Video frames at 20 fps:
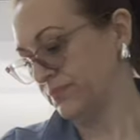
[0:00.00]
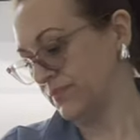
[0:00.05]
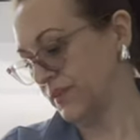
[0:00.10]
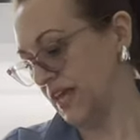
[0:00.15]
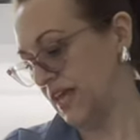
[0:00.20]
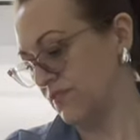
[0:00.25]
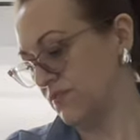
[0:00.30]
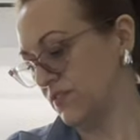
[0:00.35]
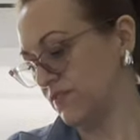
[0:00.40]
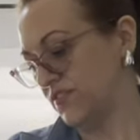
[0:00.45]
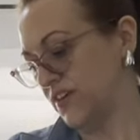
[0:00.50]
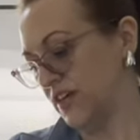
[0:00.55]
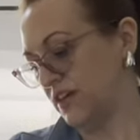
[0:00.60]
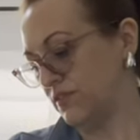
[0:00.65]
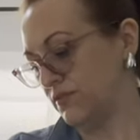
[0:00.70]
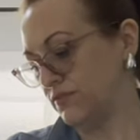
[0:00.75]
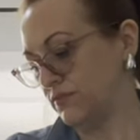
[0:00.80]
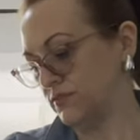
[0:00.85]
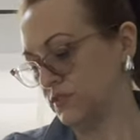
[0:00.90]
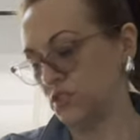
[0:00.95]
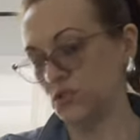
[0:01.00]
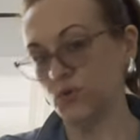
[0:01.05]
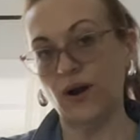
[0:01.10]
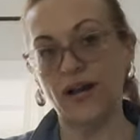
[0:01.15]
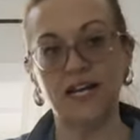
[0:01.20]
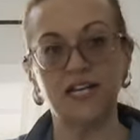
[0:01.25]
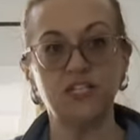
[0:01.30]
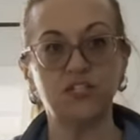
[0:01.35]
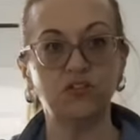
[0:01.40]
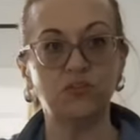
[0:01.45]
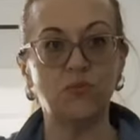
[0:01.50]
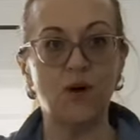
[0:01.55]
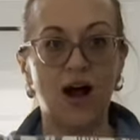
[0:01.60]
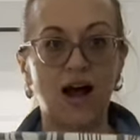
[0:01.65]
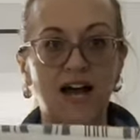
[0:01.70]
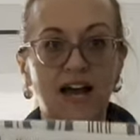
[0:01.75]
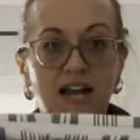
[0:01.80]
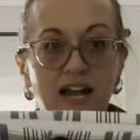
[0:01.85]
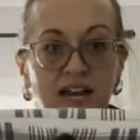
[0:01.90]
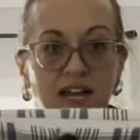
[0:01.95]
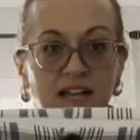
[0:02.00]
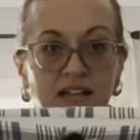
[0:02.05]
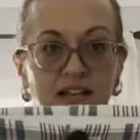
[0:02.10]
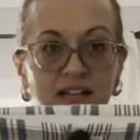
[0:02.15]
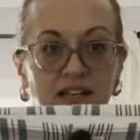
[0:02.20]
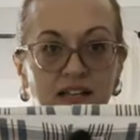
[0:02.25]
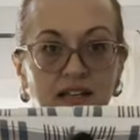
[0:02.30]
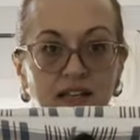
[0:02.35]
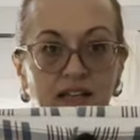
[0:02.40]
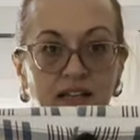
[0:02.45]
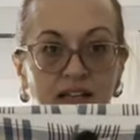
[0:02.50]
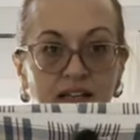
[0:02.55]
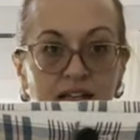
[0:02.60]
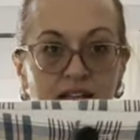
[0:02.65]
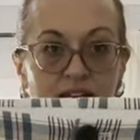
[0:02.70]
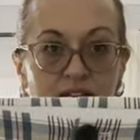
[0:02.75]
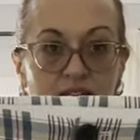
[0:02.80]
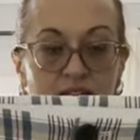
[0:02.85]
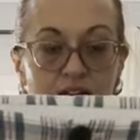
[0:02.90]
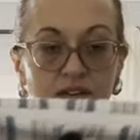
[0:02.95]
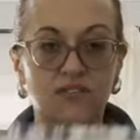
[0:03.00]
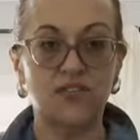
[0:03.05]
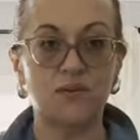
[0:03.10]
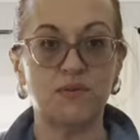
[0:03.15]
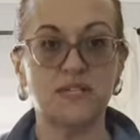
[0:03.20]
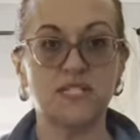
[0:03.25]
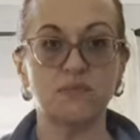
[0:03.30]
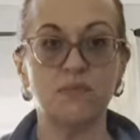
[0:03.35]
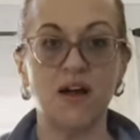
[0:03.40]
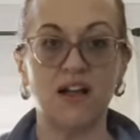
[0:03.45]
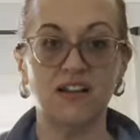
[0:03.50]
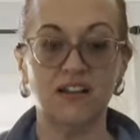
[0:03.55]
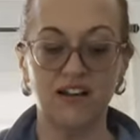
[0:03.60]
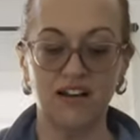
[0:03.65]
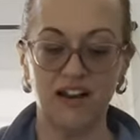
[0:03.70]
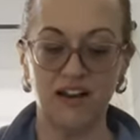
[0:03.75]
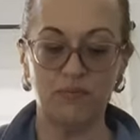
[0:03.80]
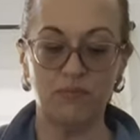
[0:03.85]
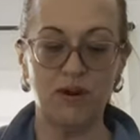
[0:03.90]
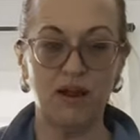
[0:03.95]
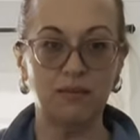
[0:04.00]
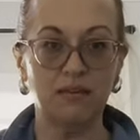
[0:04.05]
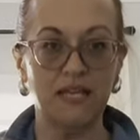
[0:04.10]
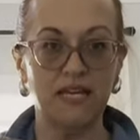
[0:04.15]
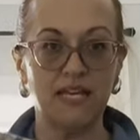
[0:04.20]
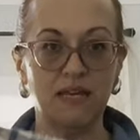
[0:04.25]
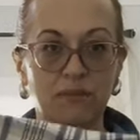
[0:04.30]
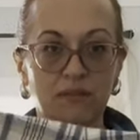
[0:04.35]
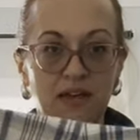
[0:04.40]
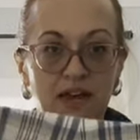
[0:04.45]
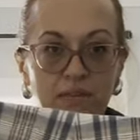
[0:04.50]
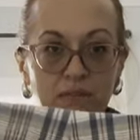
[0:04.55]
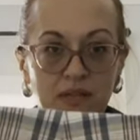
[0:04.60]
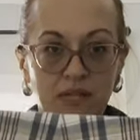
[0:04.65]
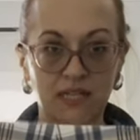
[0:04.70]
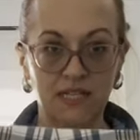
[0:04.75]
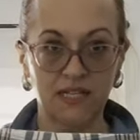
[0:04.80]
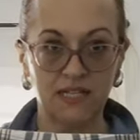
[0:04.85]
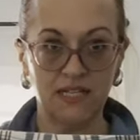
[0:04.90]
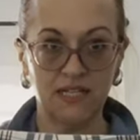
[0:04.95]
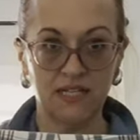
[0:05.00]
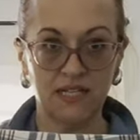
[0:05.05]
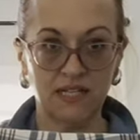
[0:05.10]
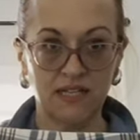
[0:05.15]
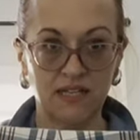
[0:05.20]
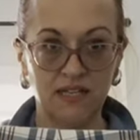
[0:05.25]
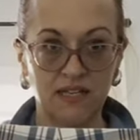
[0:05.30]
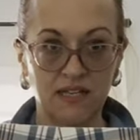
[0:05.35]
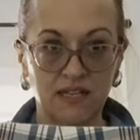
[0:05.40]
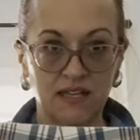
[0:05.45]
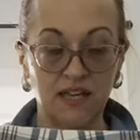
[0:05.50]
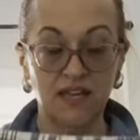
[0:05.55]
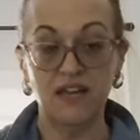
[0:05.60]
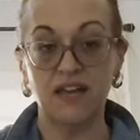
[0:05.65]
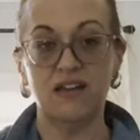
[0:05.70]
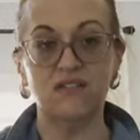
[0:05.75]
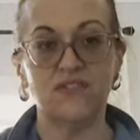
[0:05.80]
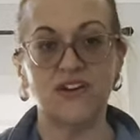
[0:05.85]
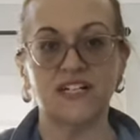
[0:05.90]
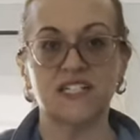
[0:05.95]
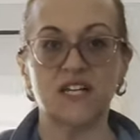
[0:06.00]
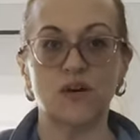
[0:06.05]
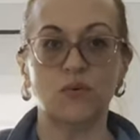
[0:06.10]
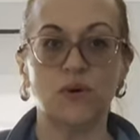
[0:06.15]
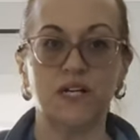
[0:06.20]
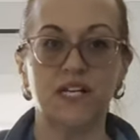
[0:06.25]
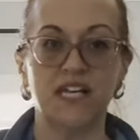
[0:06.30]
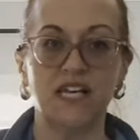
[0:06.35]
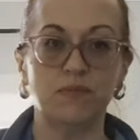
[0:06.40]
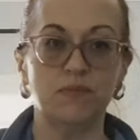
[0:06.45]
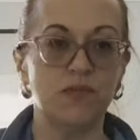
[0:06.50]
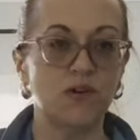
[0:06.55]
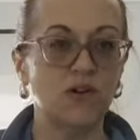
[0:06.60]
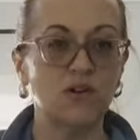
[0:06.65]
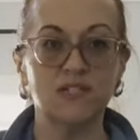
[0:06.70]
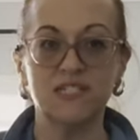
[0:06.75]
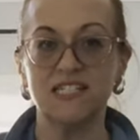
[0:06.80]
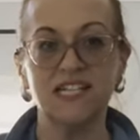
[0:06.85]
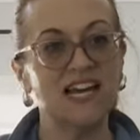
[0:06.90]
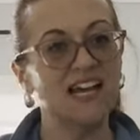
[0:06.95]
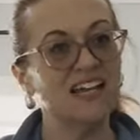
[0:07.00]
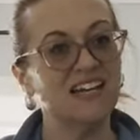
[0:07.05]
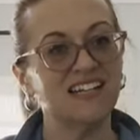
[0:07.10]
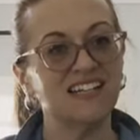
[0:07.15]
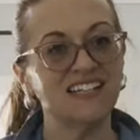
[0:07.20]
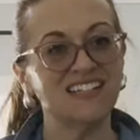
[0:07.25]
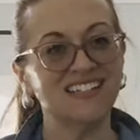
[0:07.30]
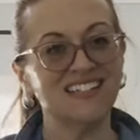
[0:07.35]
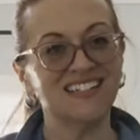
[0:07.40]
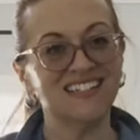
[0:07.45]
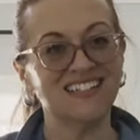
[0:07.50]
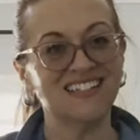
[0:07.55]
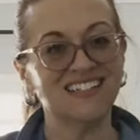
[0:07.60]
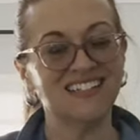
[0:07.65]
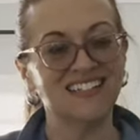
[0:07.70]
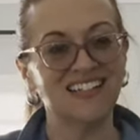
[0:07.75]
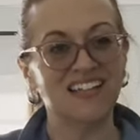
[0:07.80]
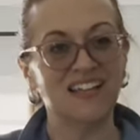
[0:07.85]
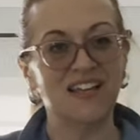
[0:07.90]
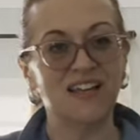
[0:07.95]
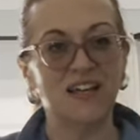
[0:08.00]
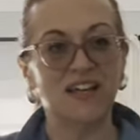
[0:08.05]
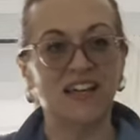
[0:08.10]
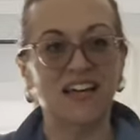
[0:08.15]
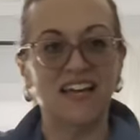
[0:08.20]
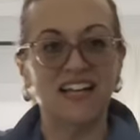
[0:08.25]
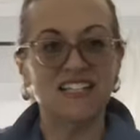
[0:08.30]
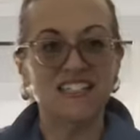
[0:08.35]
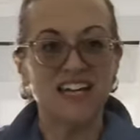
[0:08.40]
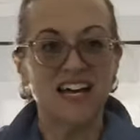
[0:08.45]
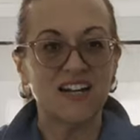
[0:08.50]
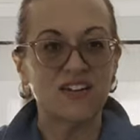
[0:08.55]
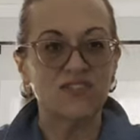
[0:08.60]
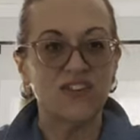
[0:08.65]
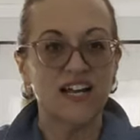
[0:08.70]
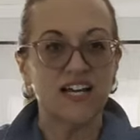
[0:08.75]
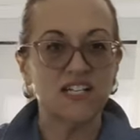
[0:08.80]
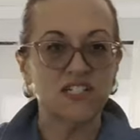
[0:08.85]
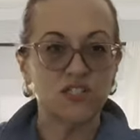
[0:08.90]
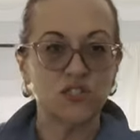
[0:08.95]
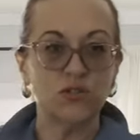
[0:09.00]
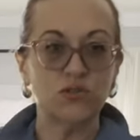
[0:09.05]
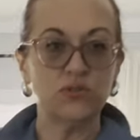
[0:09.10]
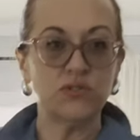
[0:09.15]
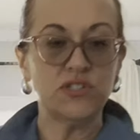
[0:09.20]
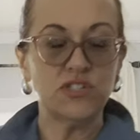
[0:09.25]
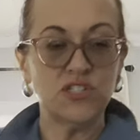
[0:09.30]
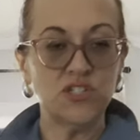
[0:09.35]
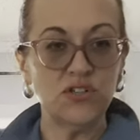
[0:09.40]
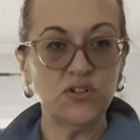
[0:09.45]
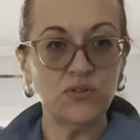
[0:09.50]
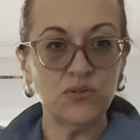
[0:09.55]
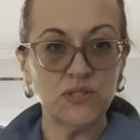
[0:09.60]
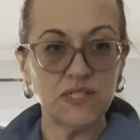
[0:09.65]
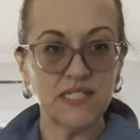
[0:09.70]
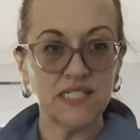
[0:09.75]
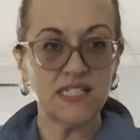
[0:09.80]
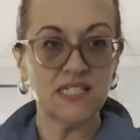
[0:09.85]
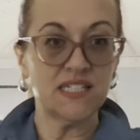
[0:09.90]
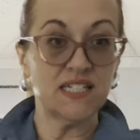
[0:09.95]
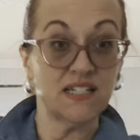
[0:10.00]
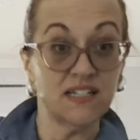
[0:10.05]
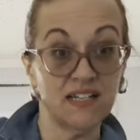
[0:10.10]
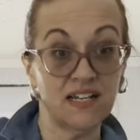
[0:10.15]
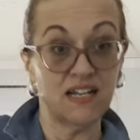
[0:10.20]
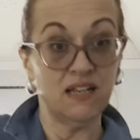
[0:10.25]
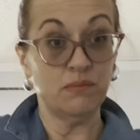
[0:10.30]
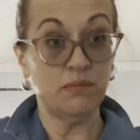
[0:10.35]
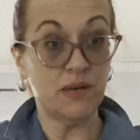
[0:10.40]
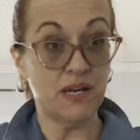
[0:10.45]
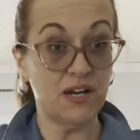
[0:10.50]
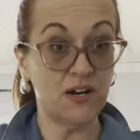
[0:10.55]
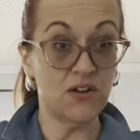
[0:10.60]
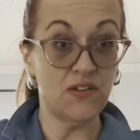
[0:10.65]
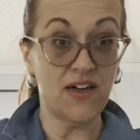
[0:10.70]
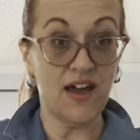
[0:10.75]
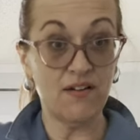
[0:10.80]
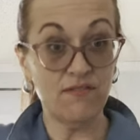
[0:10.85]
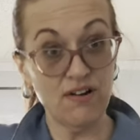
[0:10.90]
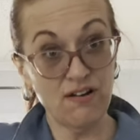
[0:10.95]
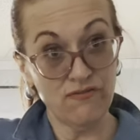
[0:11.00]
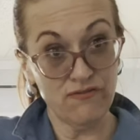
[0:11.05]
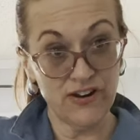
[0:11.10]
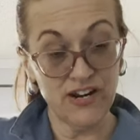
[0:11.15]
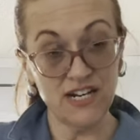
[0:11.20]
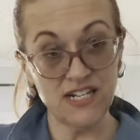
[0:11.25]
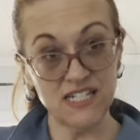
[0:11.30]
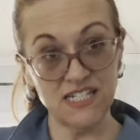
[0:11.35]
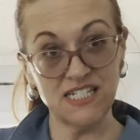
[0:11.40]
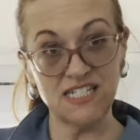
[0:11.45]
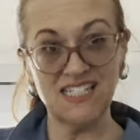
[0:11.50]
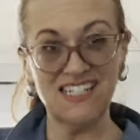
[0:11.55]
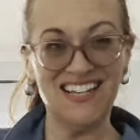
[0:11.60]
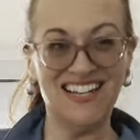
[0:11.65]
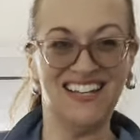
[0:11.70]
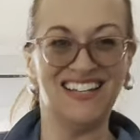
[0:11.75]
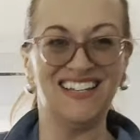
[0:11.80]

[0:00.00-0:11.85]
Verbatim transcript: Ava Viv, 22 wide. If they were smaller, I'd probably keep them. In fact, I would keep the whole set. It's kind of like a zoot suit. Anybody know that reference?